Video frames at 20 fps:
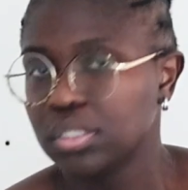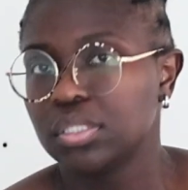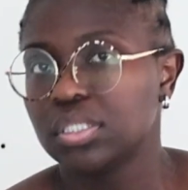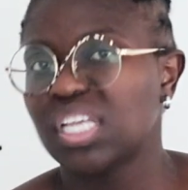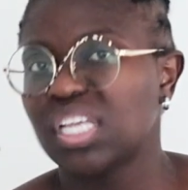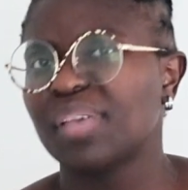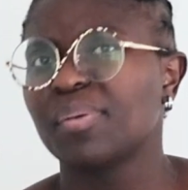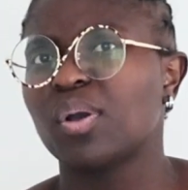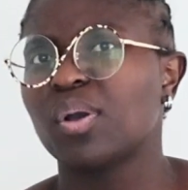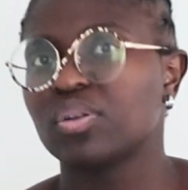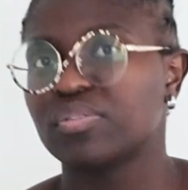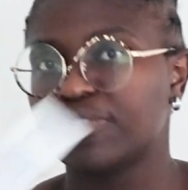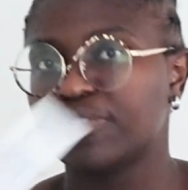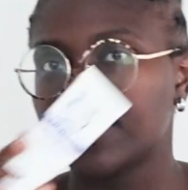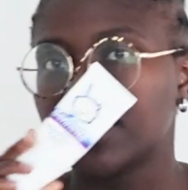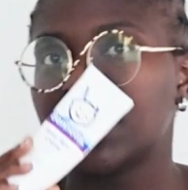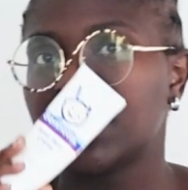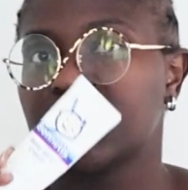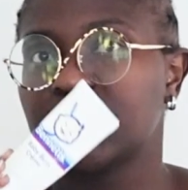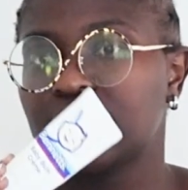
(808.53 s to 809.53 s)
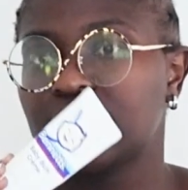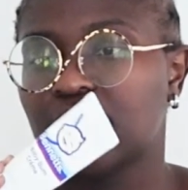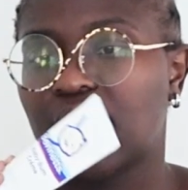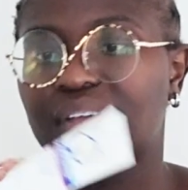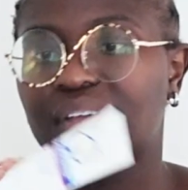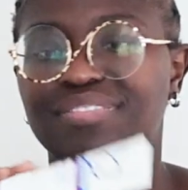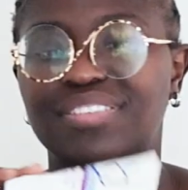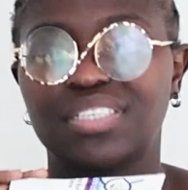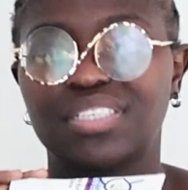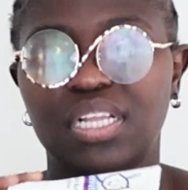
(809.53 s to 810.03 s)
same goes for this.
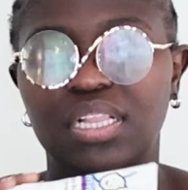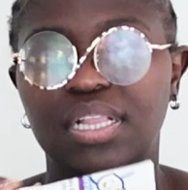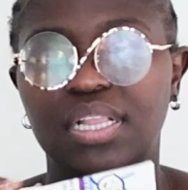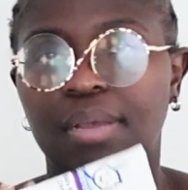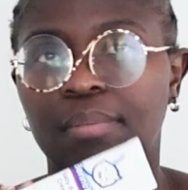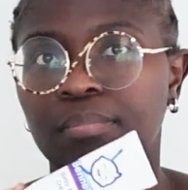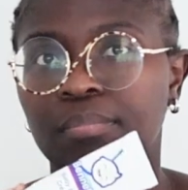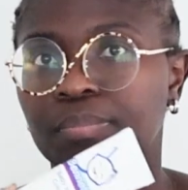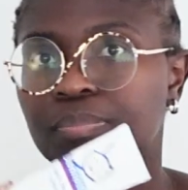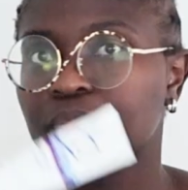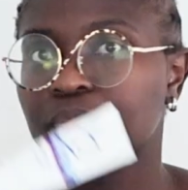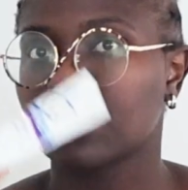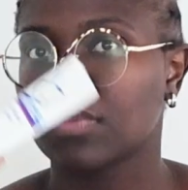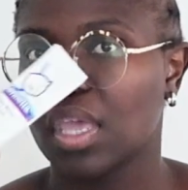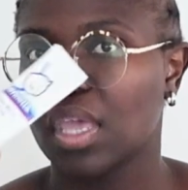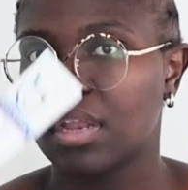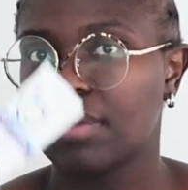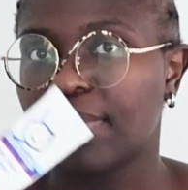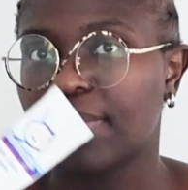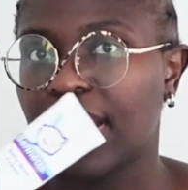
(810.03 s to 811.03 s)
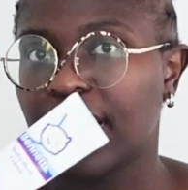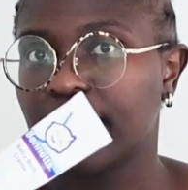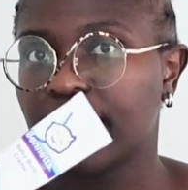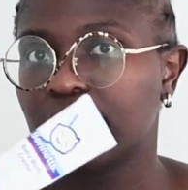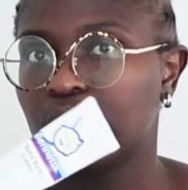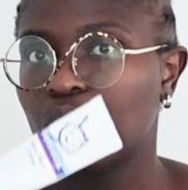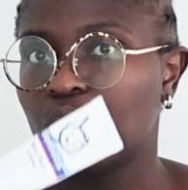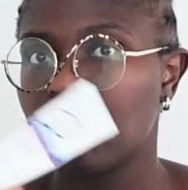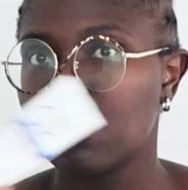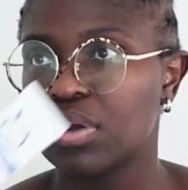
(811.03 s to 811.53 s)
I've seen them in my
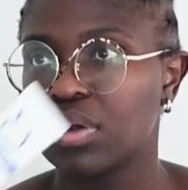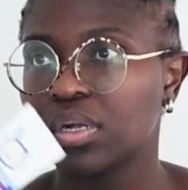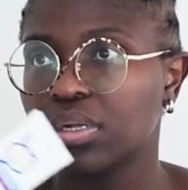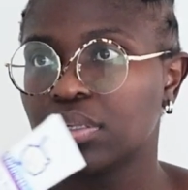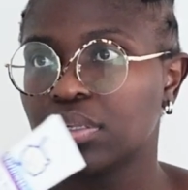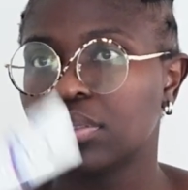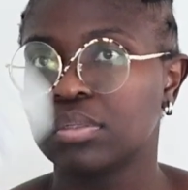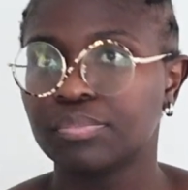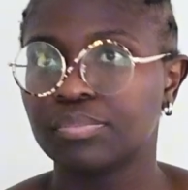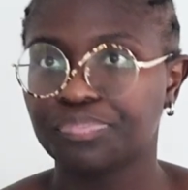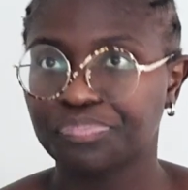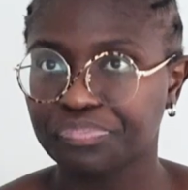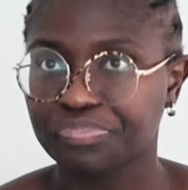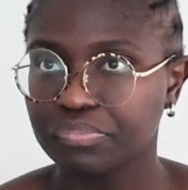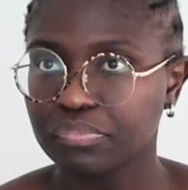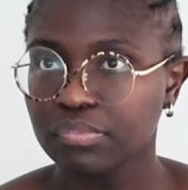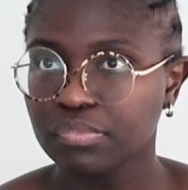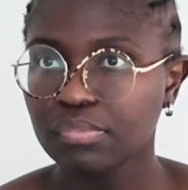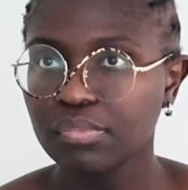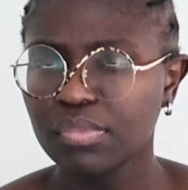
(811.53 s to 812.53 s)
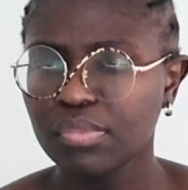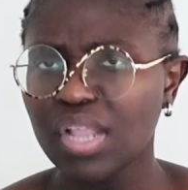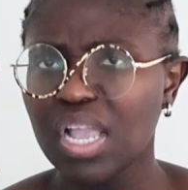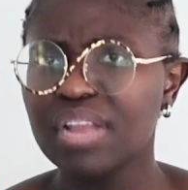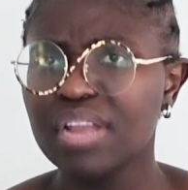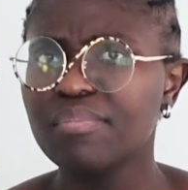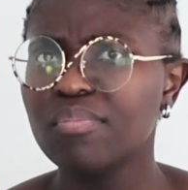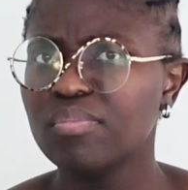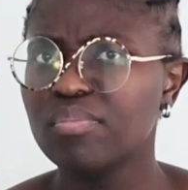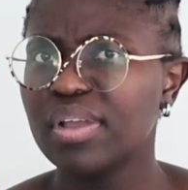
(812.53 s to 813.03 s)
local
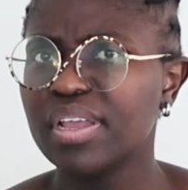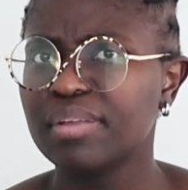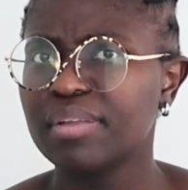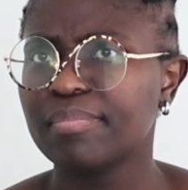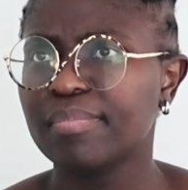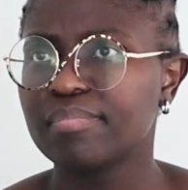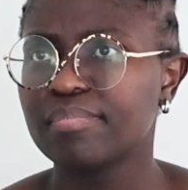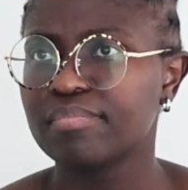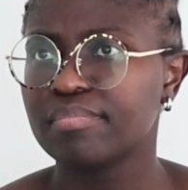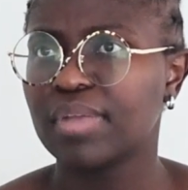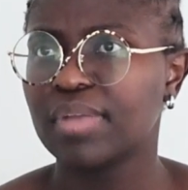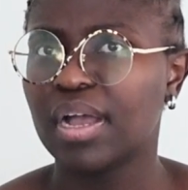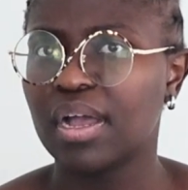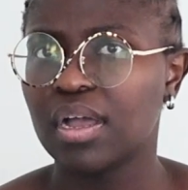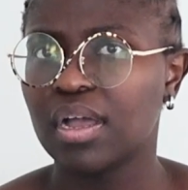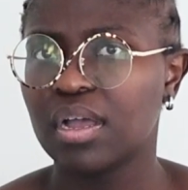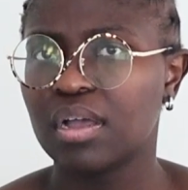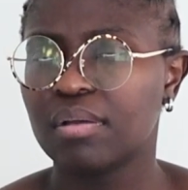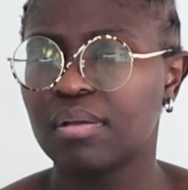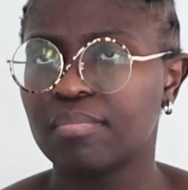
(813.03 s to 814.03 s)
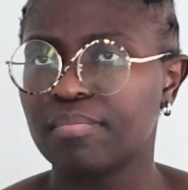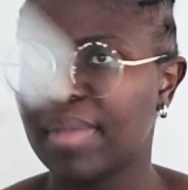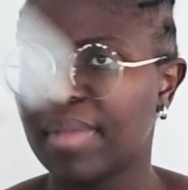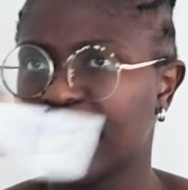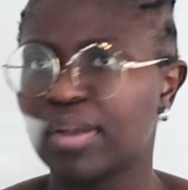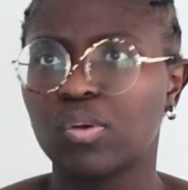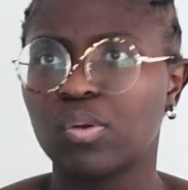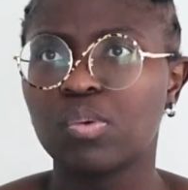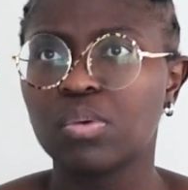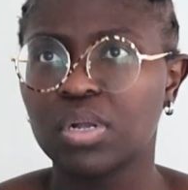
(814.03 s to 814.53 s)

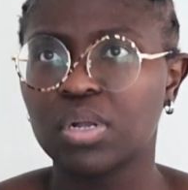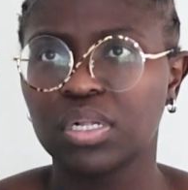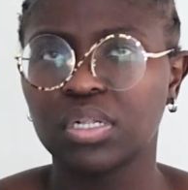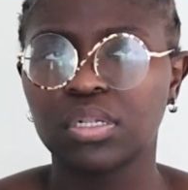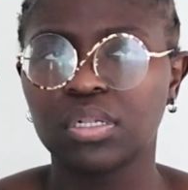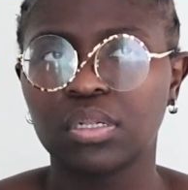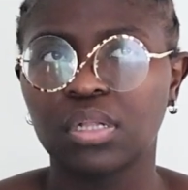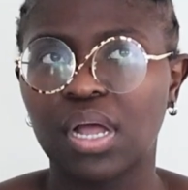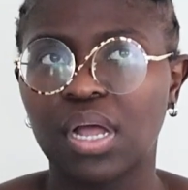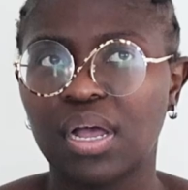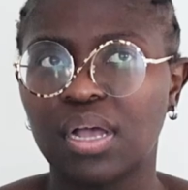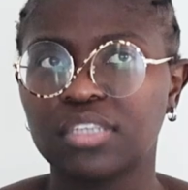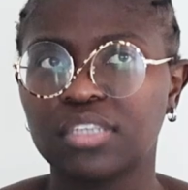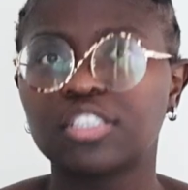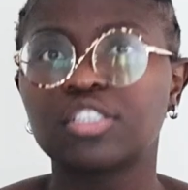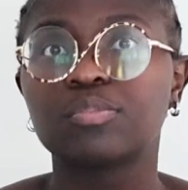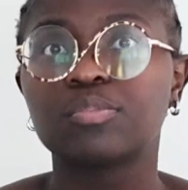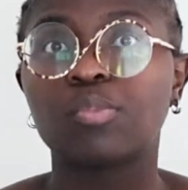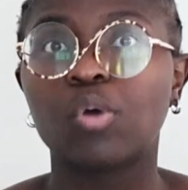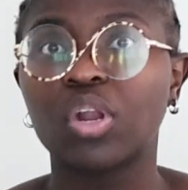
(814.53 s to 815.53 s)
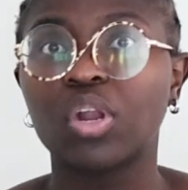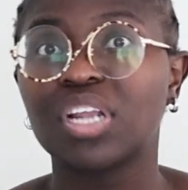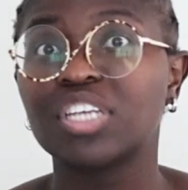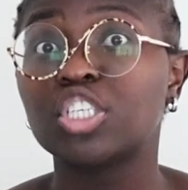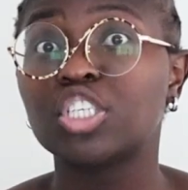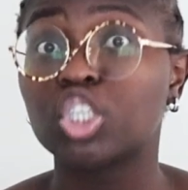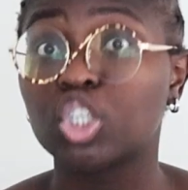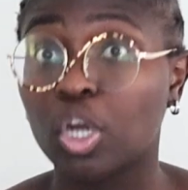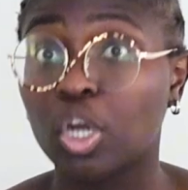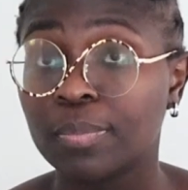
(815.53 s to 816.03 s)
my local smaller
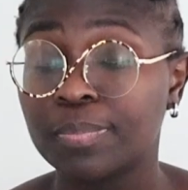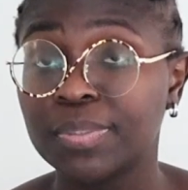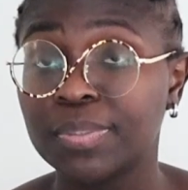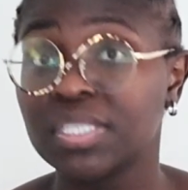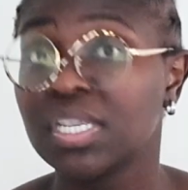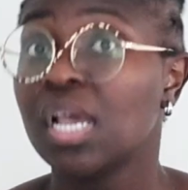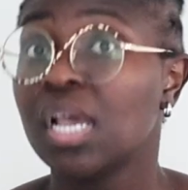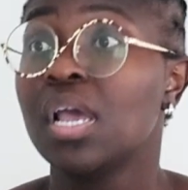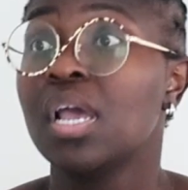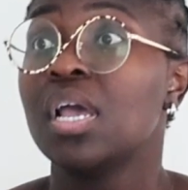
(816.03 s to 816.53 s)
shops.